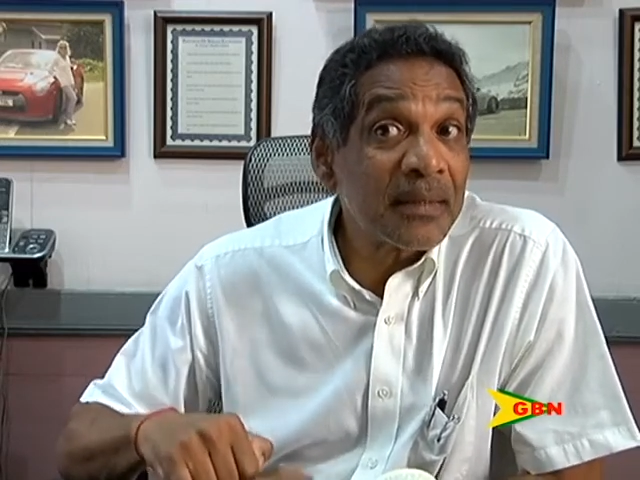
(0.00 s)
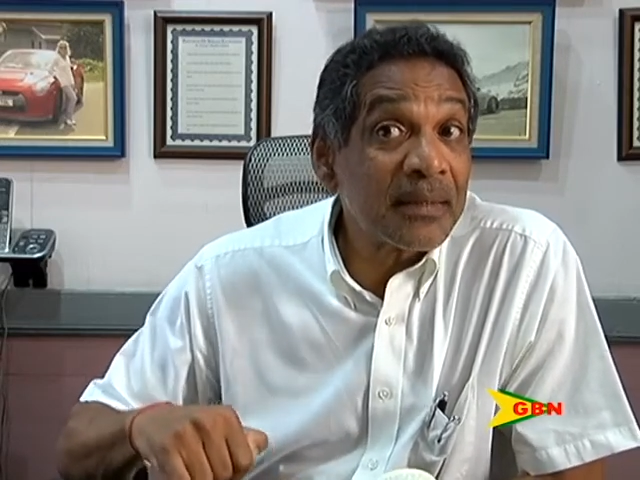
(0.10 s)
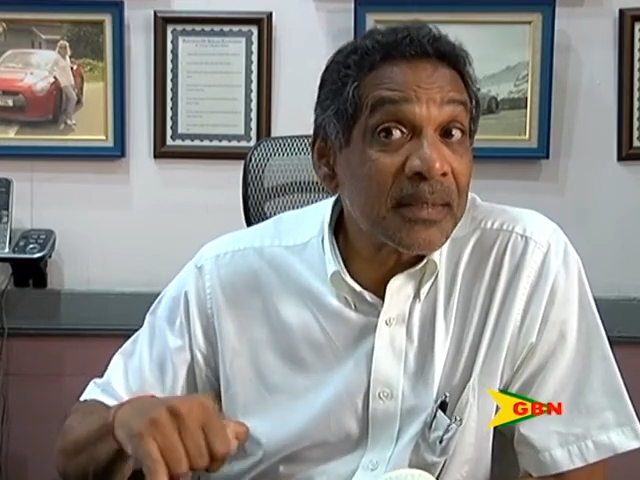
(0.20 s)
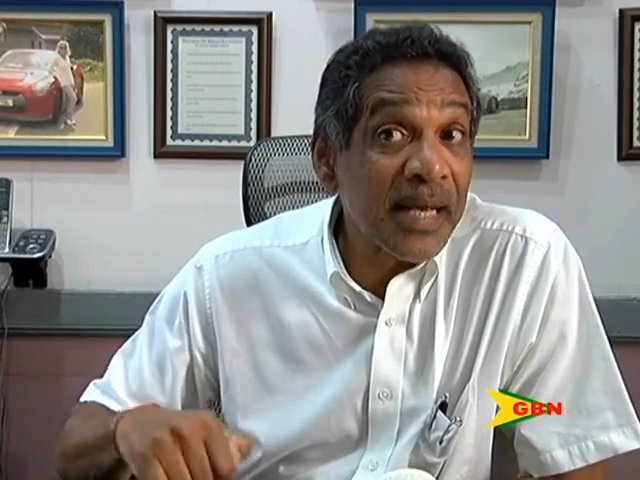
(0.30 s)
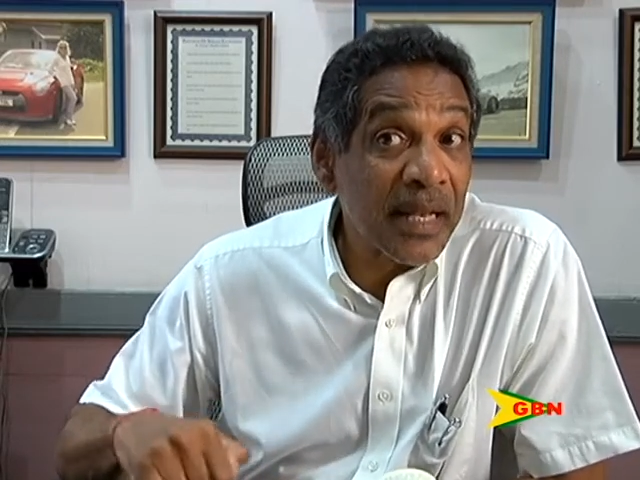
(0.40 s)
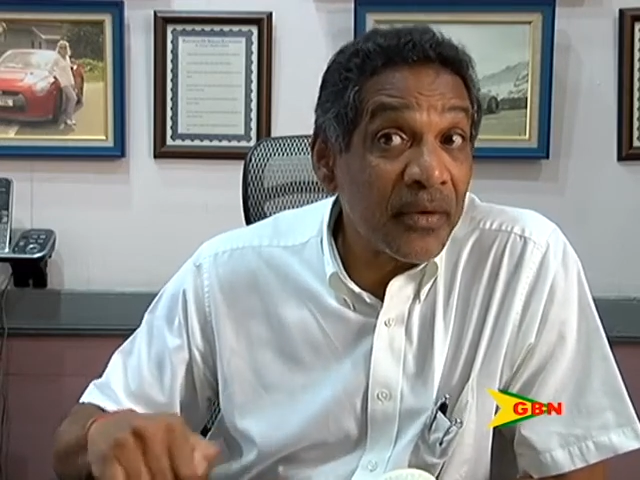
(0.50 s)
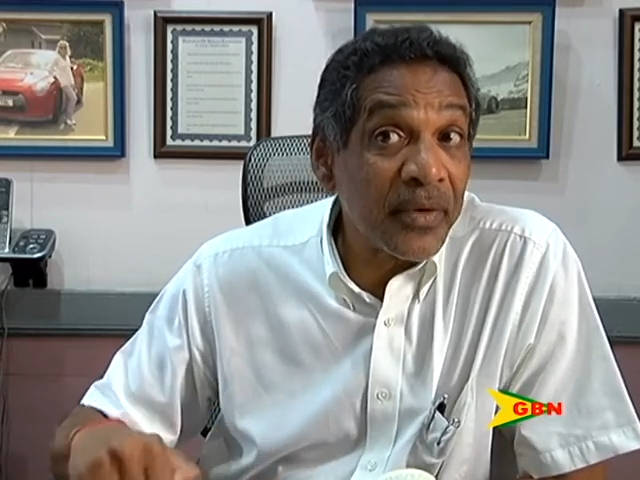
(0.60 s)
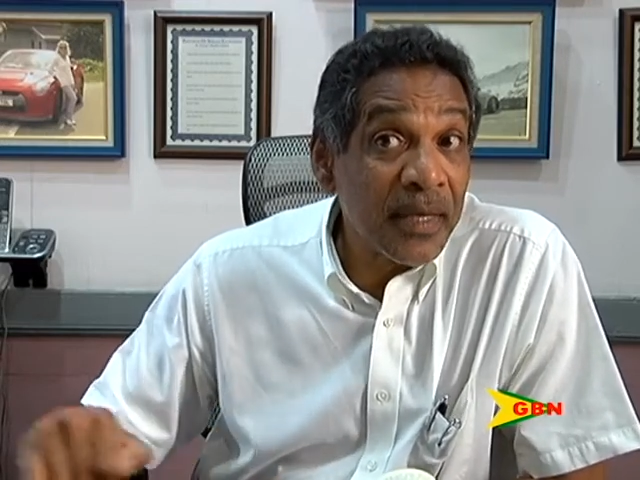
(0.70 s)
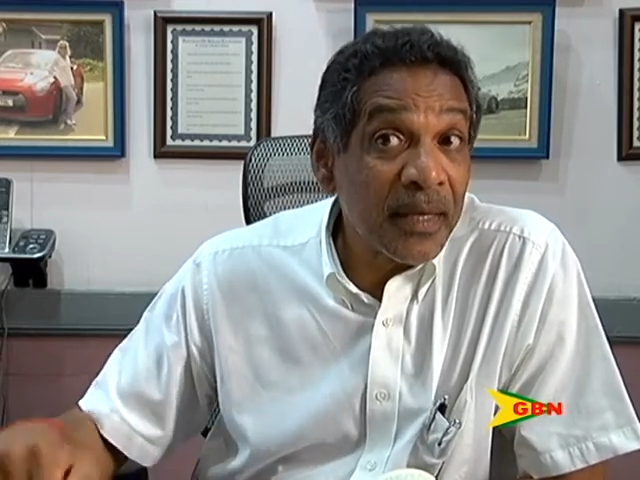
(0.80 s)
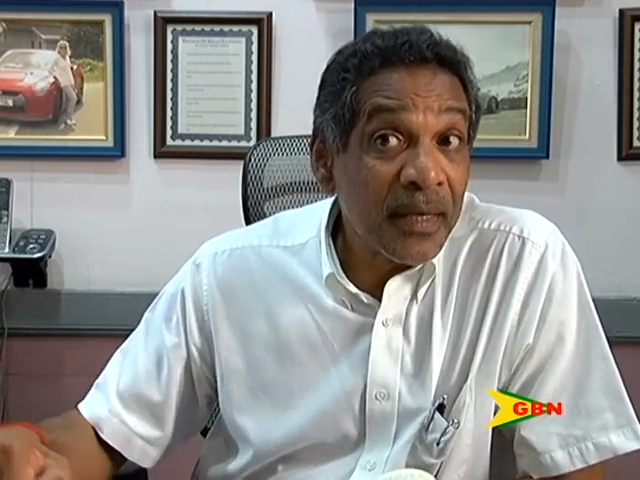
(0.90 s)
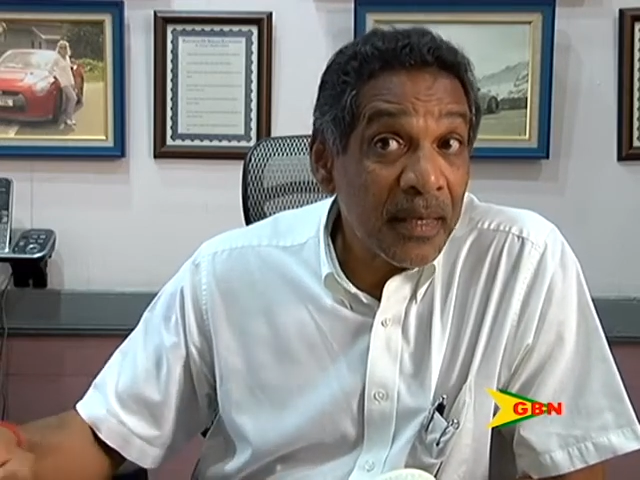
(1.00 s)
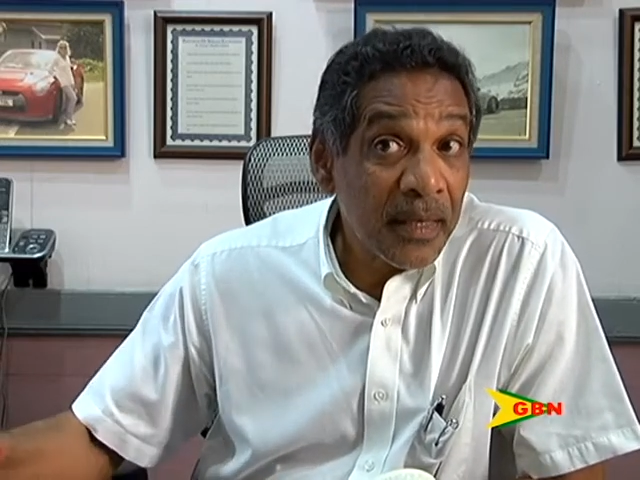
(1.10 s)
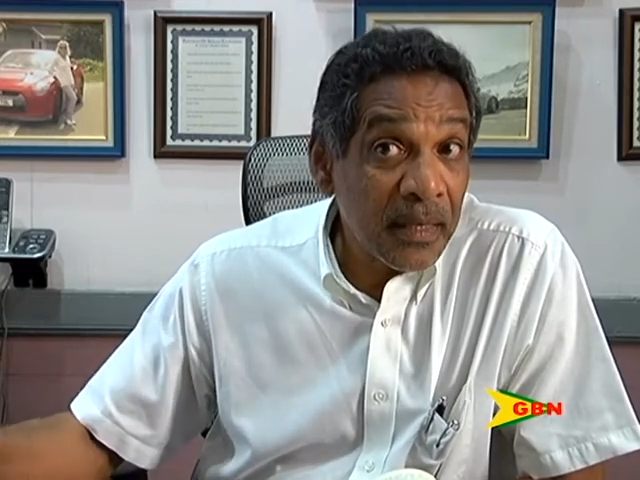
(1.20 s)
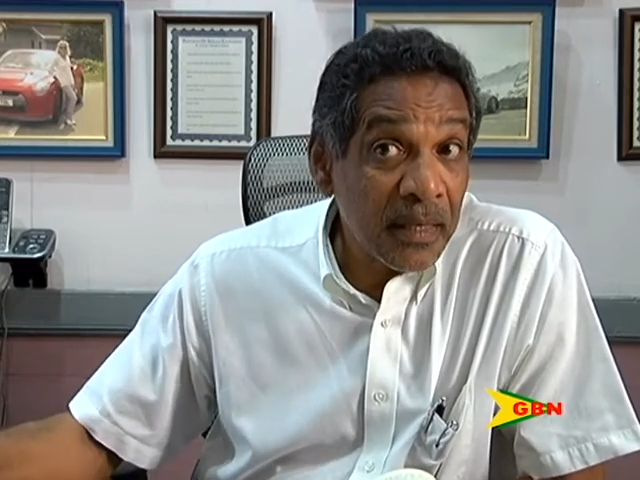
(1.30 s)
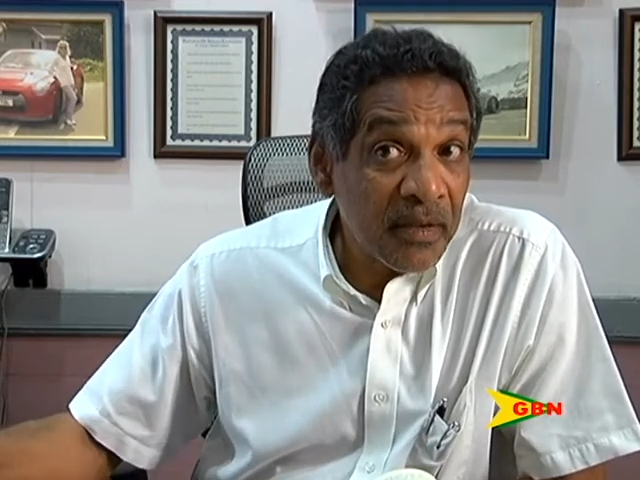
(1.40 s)
salary
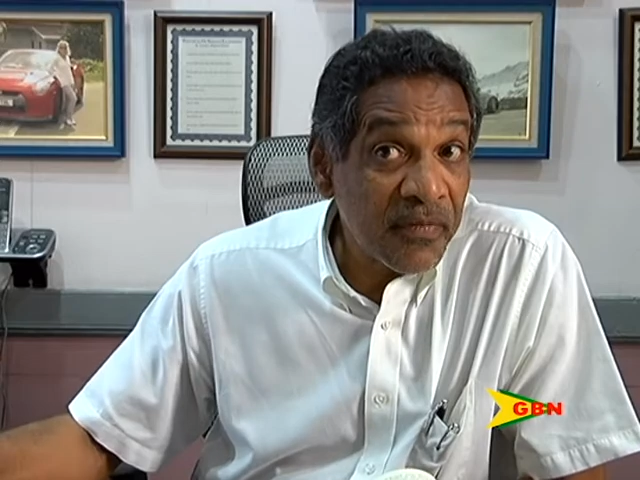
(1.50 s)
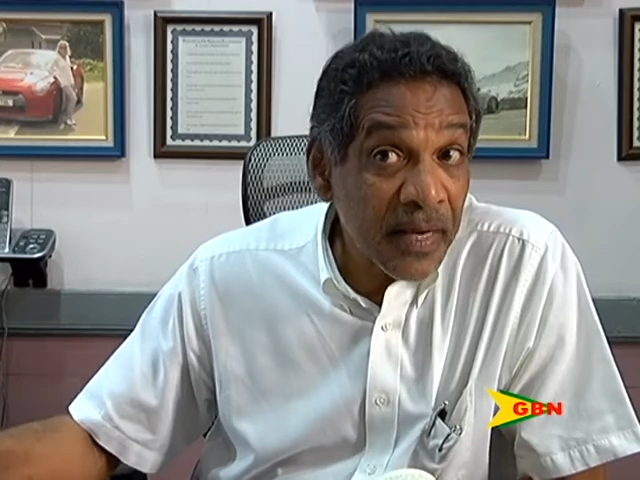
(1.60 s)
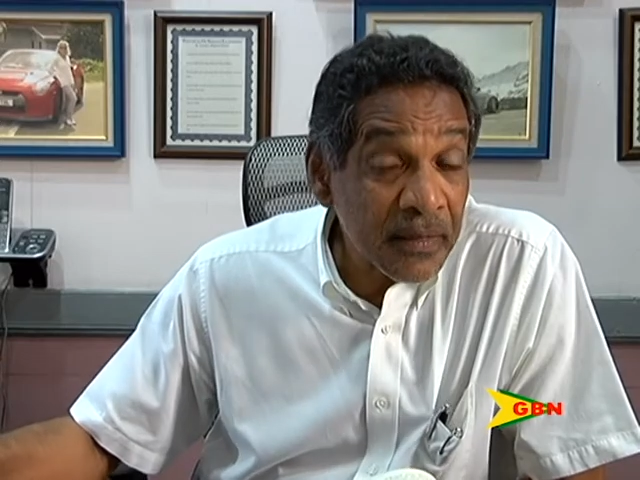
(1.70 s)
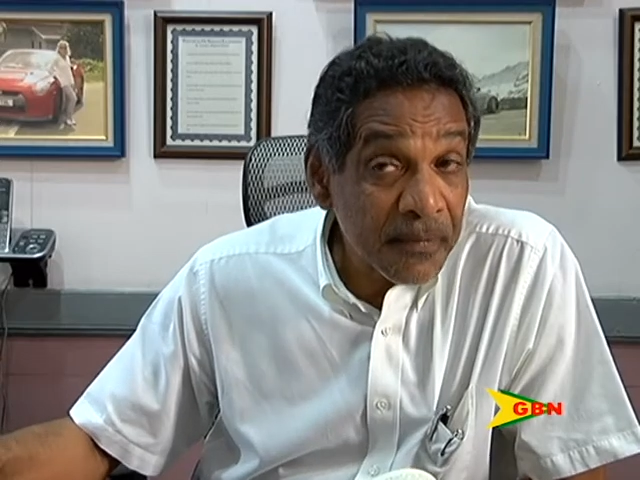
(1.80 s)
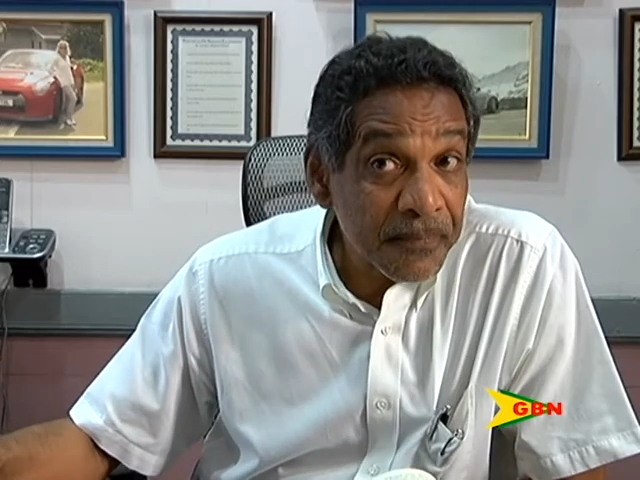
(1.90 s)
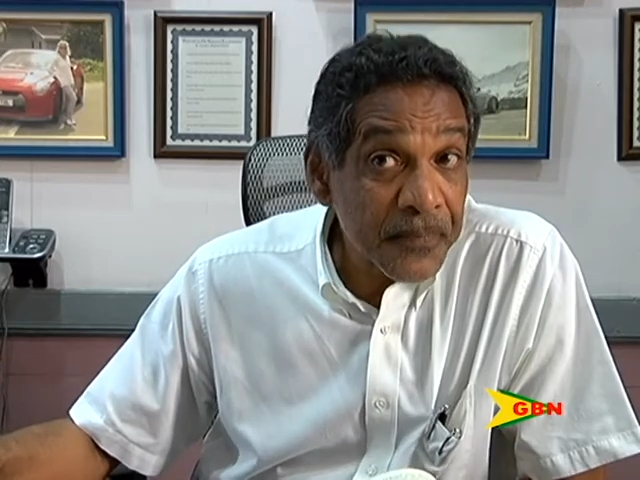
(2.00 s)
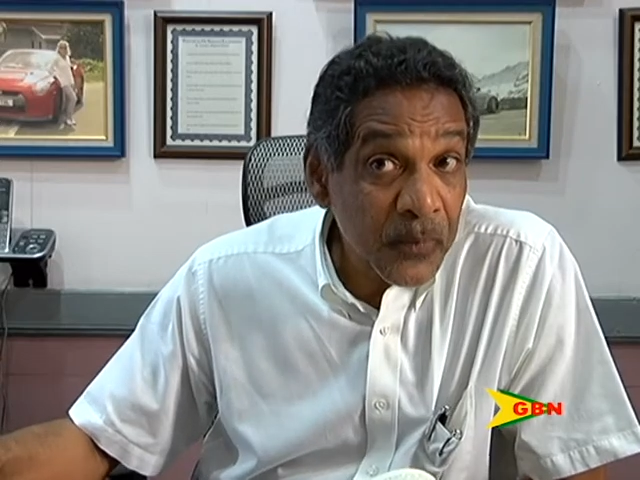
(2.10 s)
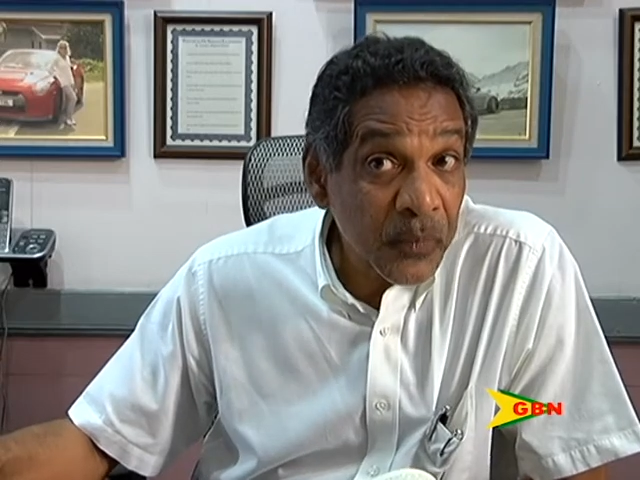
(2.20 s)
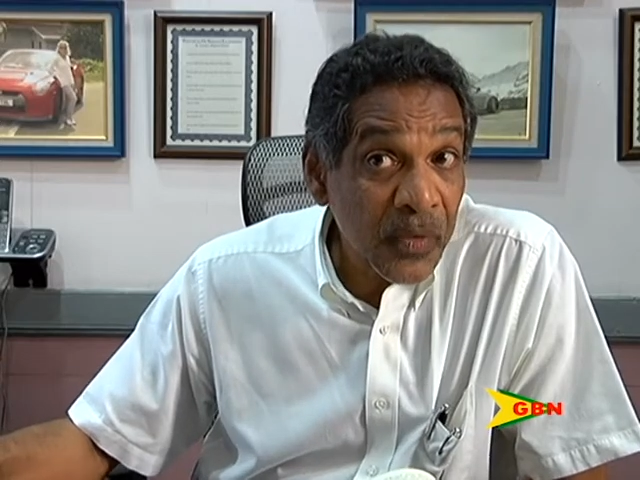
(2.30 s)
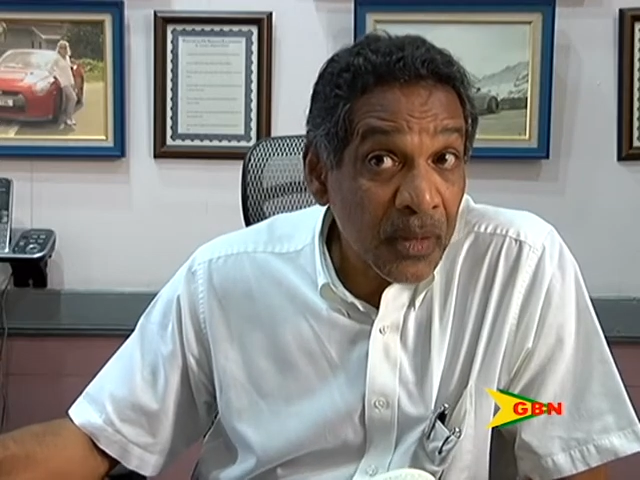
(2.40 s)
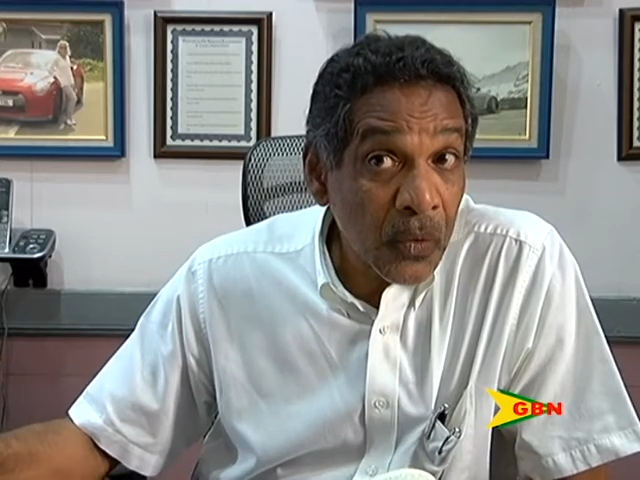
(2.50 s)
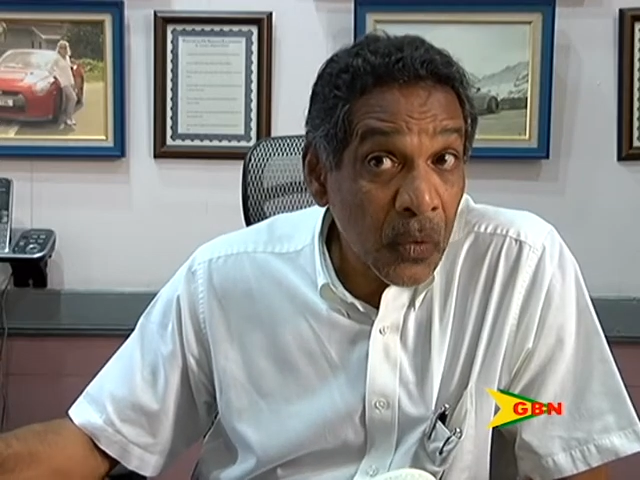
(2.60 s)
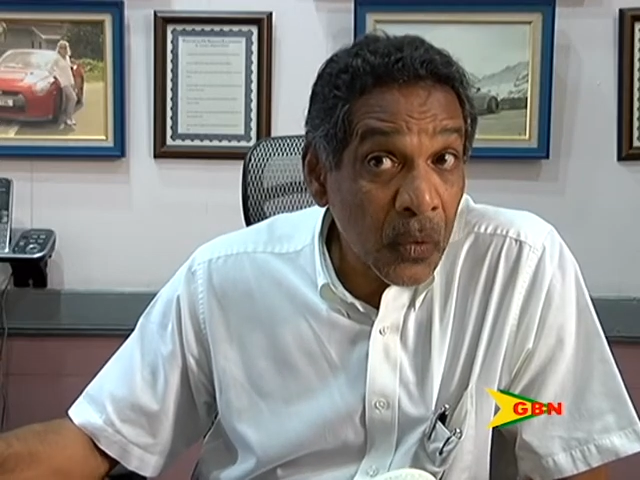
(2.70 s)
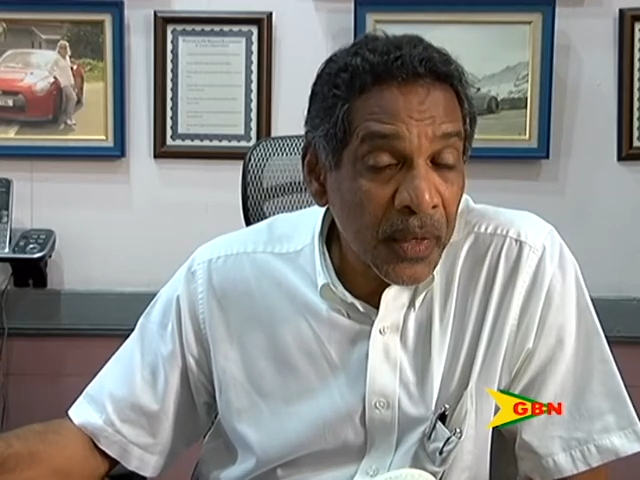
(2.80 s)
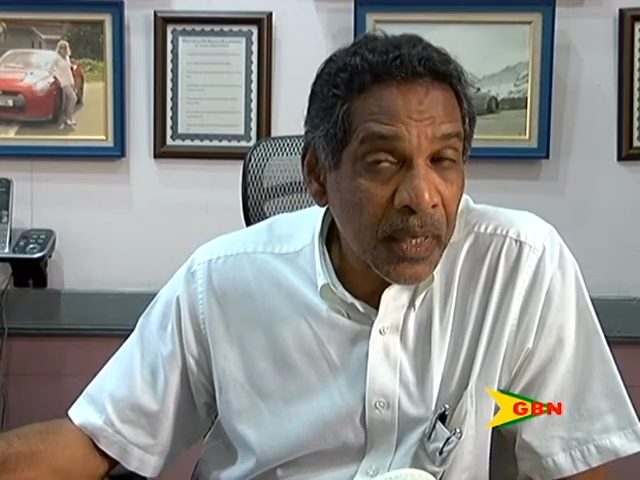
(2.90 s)
in the event,
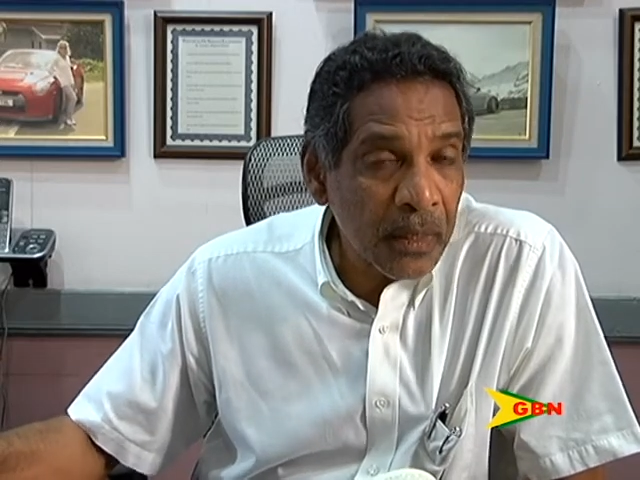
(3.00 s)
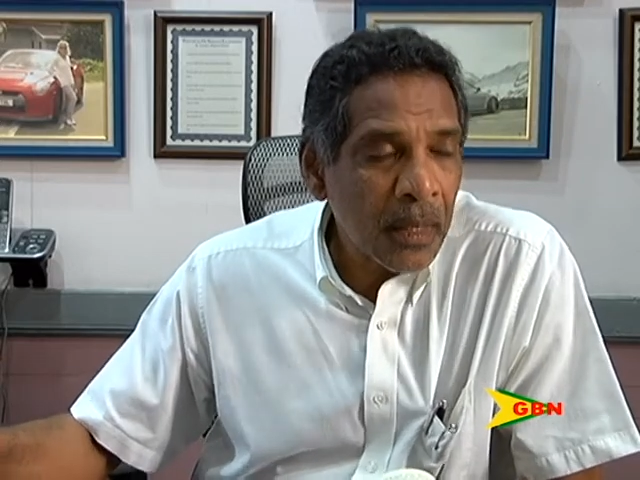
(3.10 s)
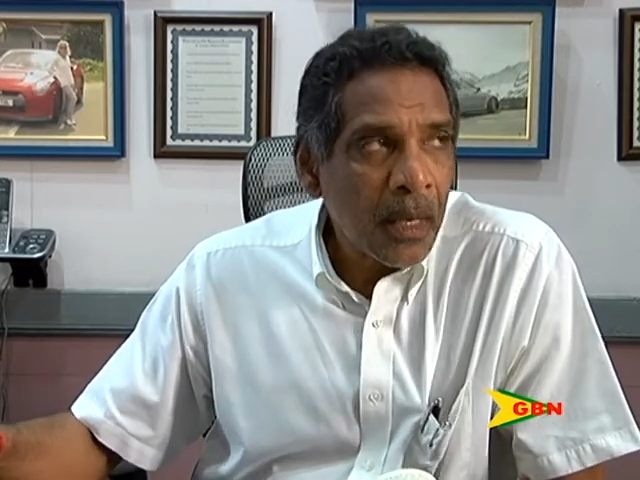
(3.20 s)
okay?